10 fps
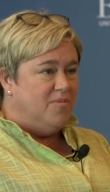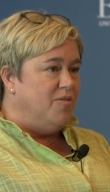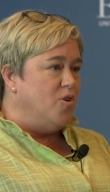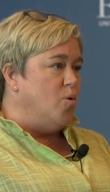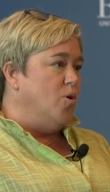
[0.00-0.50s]

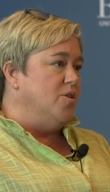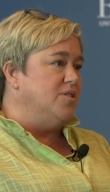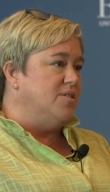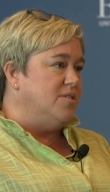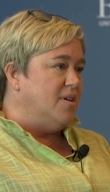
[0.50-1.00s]
Of
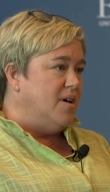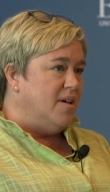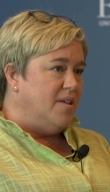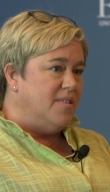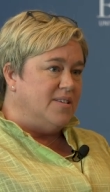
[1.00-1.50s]
course,
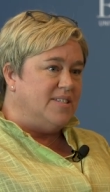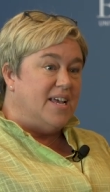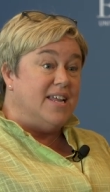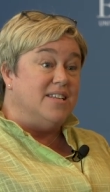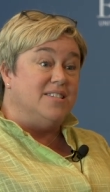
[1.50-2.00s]
uh, the
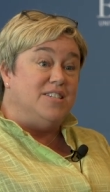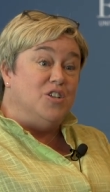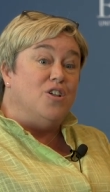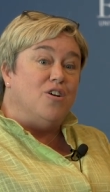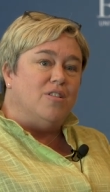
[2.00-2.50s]
state is
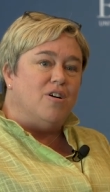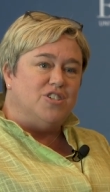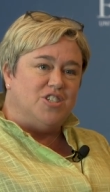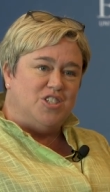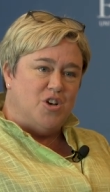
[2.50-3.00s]
still our
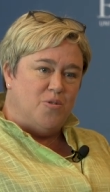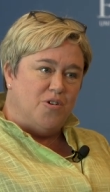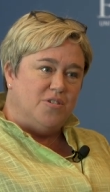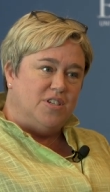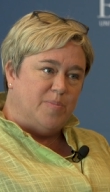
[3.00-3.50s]
largest
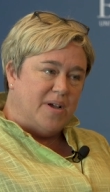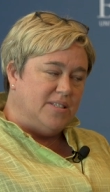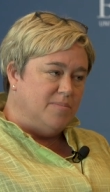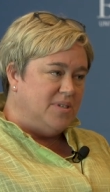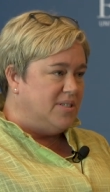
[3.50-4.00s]
donor,
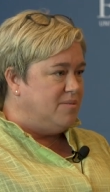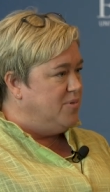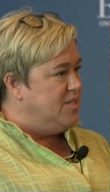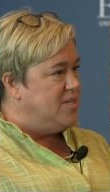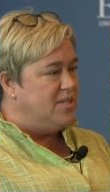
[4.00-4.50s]
despite some dis
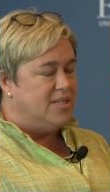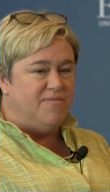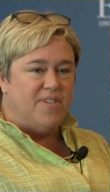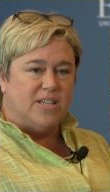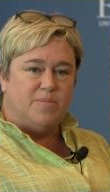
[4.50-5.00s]
recent
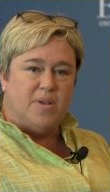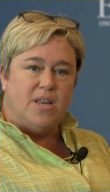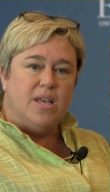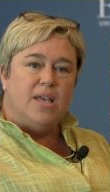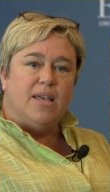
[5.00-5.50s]
disinvestment,